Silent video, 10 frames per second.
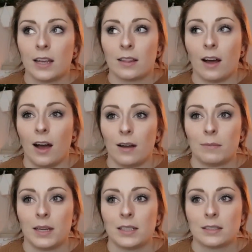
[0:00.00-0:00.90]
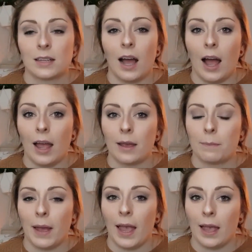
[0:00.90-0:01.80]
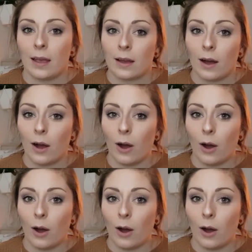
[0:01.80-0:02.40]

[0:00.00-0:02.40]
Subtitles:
in the hot months, I pay